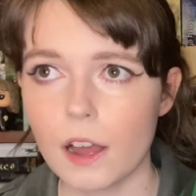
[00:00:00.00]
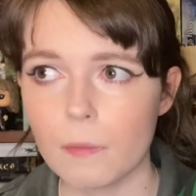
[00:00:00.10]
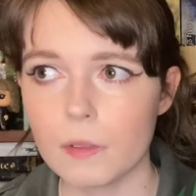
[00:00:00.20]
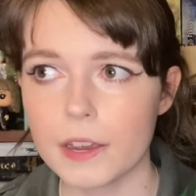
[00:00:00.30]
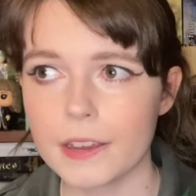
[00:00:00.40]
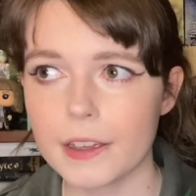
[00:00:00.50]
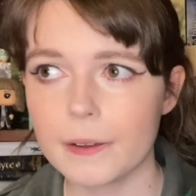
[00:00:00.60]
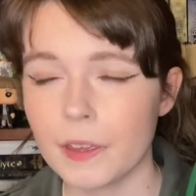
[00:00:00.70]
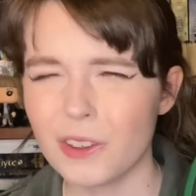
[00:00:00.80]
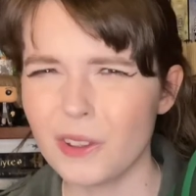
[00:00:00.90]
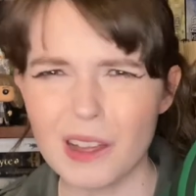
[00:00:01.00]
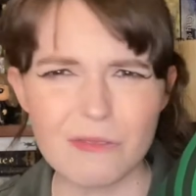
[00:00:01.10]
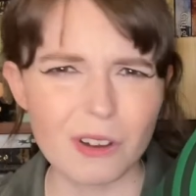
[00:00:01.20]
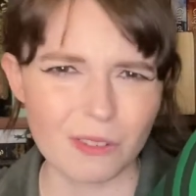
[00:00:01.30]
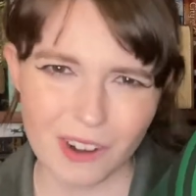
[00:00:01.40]
I'm like, you
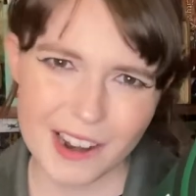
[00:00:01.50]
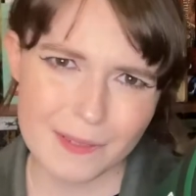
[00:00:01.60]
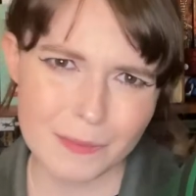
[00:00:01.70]
love her, right?